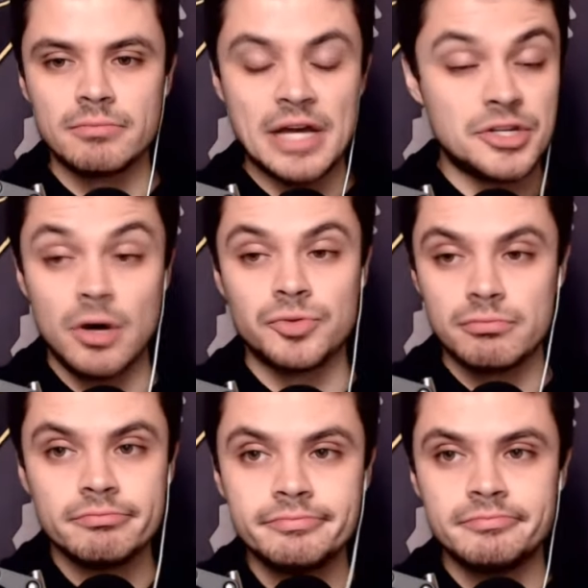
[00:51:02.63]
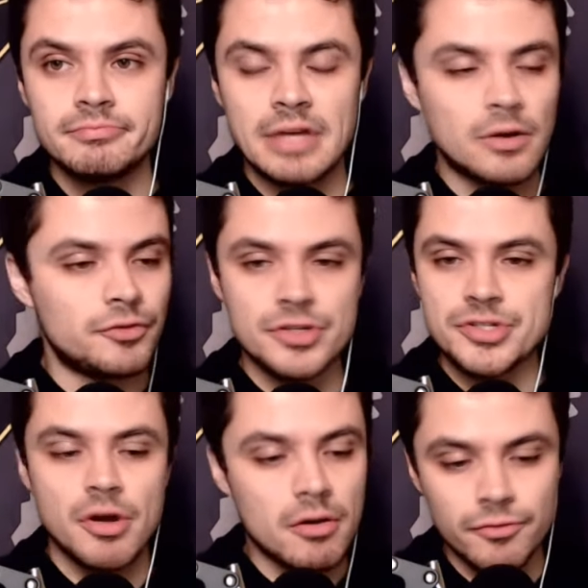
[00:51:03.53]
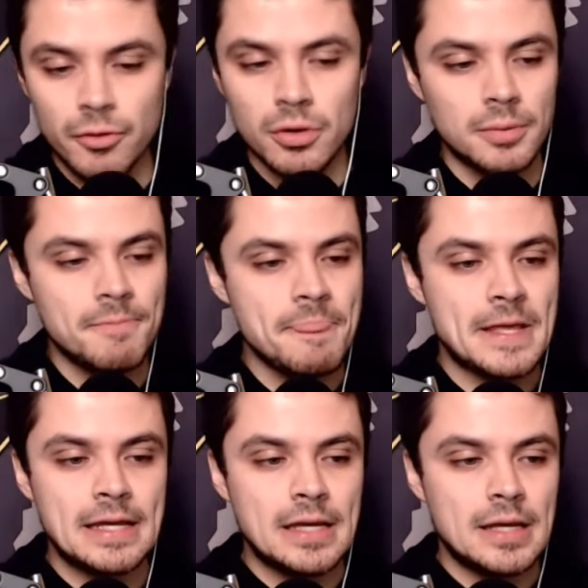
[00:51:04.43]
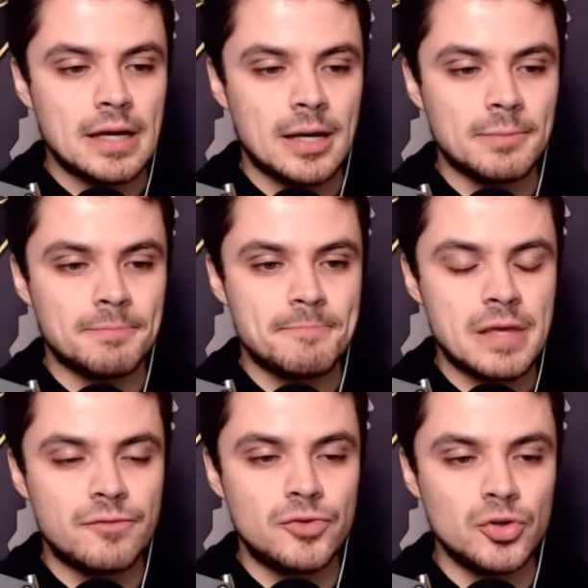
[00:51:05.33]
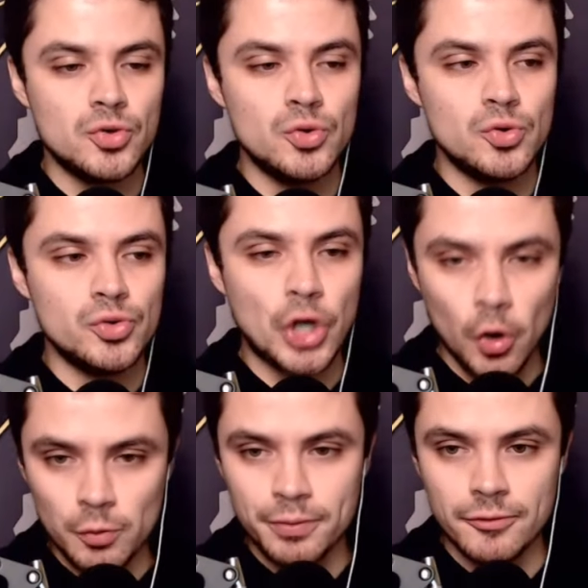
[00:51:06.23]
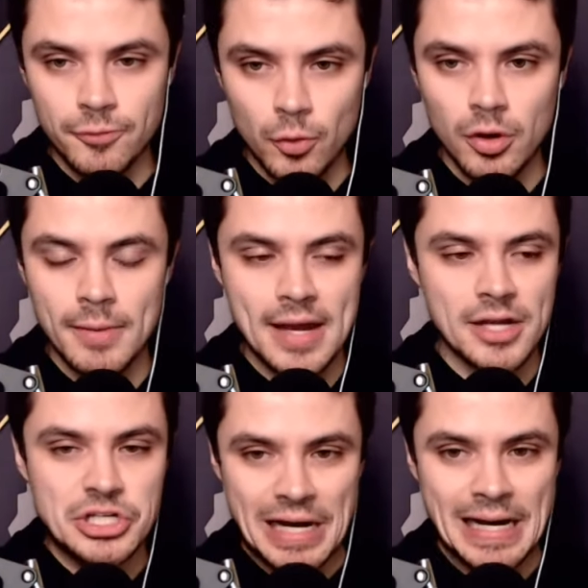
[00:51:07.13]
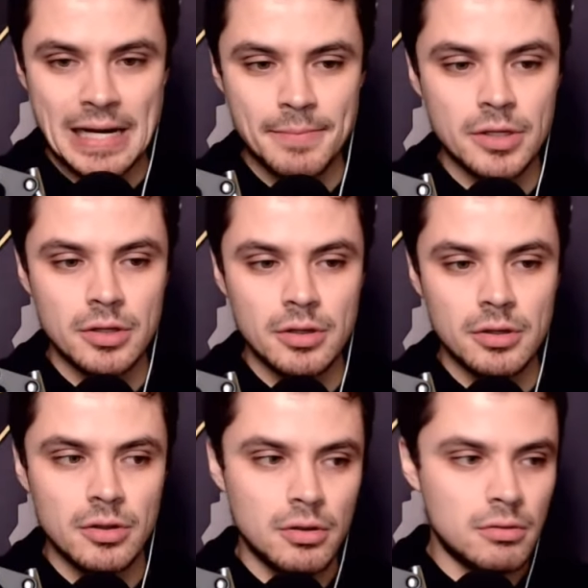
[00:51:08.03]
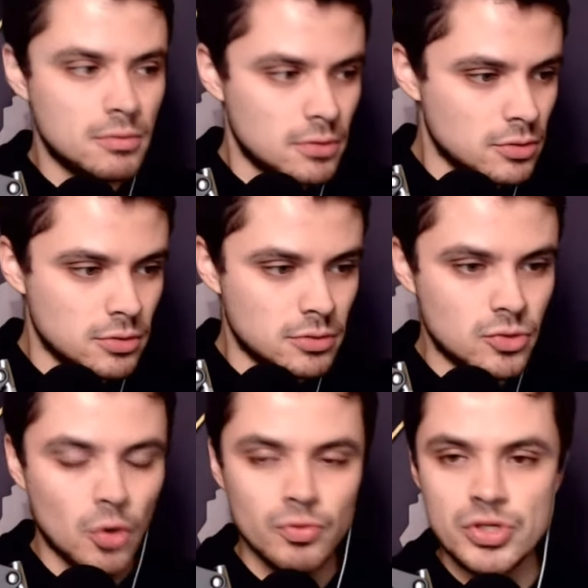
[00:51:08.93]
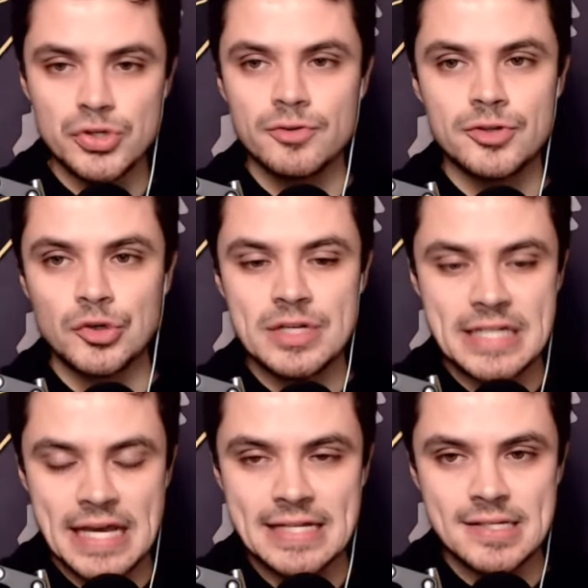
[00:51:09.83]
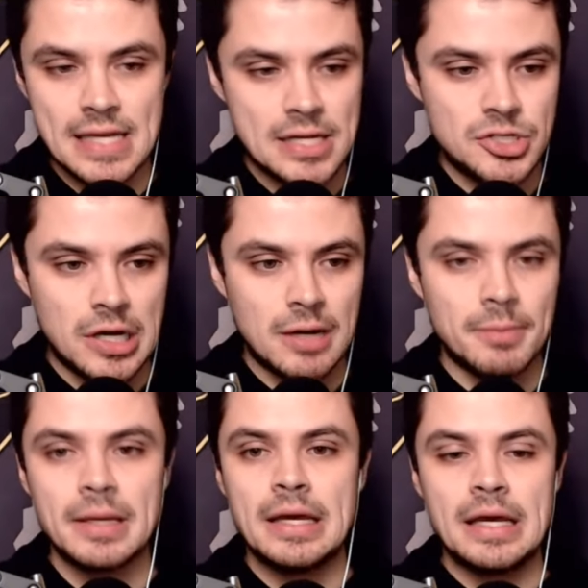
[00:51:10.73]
I don't feel sorry for him. If you don't perform at a job, you don't deserve to retain said job.